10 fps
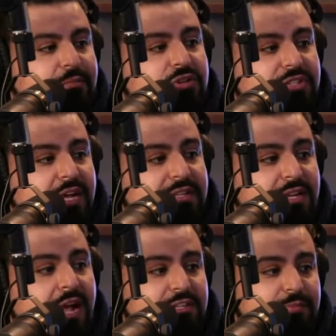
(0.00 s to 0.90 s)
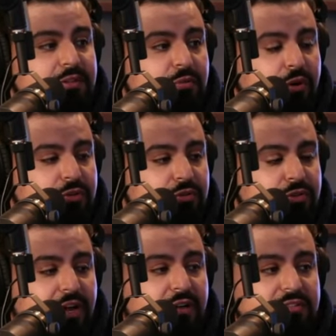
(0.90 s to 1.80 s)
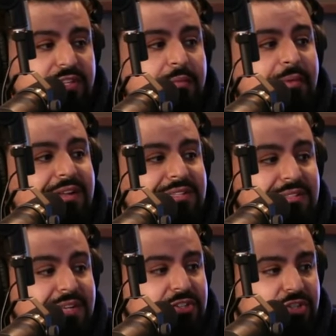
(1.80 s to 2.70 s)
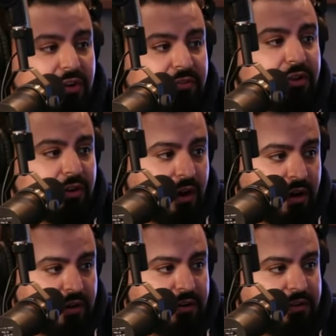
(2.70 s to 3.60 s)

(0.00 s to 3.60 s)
merchandising aspect of what you do. You got to understand the monetization of your art.